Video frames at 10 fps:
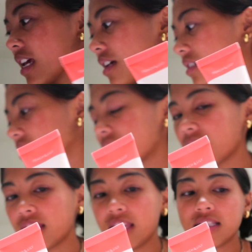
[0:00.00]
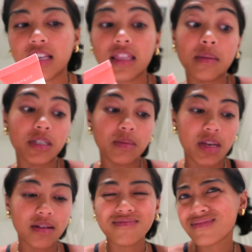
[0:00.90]
and they sent them to
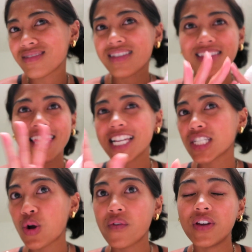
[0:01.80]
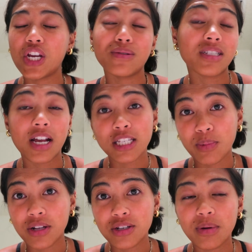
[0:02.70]
me. This whole video is not
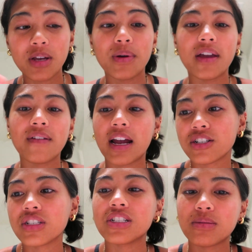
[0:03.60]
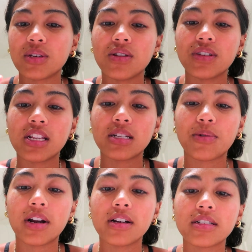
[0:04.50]
sponsored, by the way. I've actually just been using these
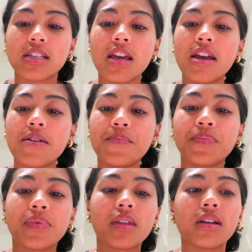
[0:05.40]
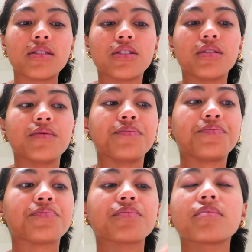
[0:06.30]
products. So
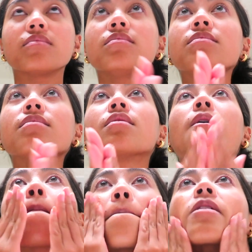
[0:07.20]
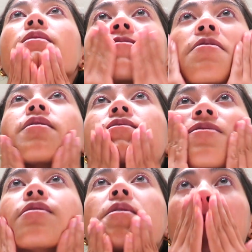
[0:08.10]
I'm just gonna take
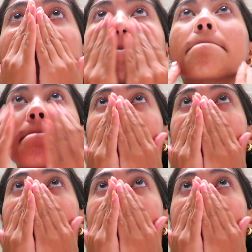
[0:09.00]
this serum.